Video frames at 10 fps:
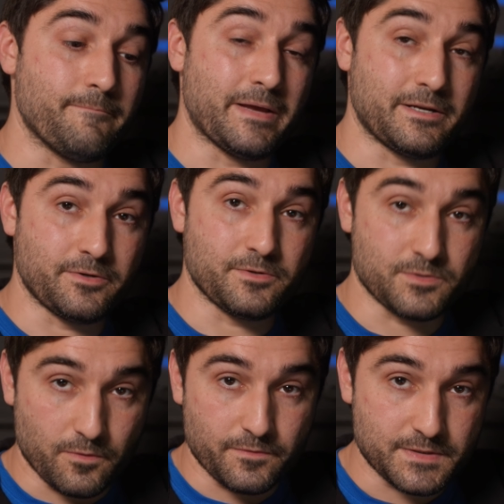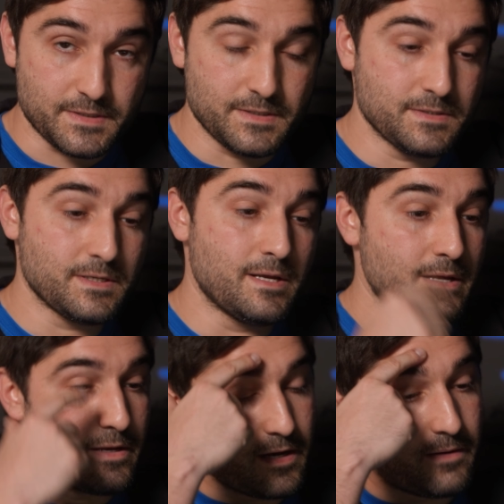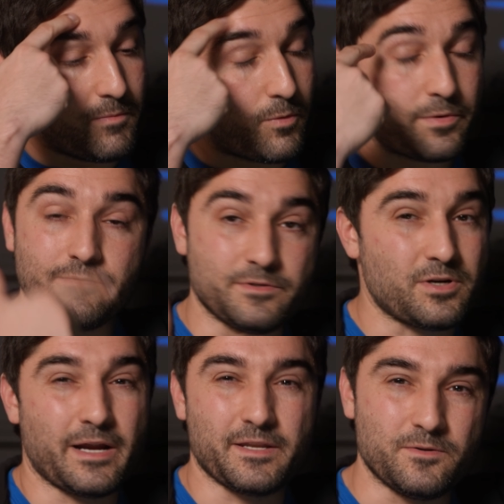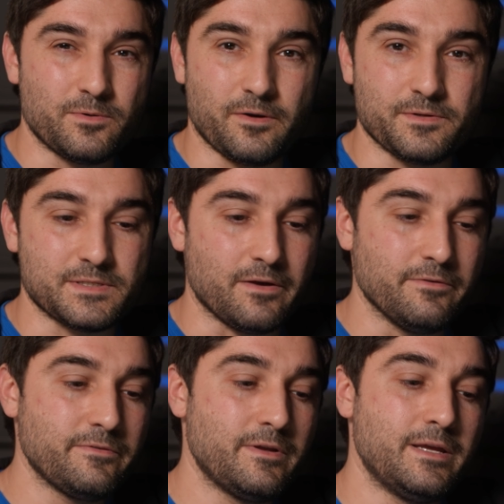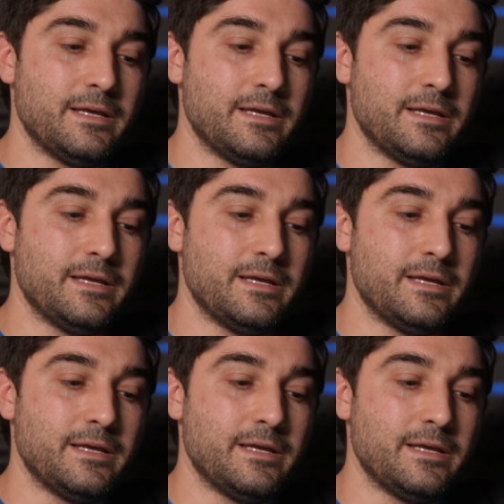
editors overseas, or even trying to do it ourselves,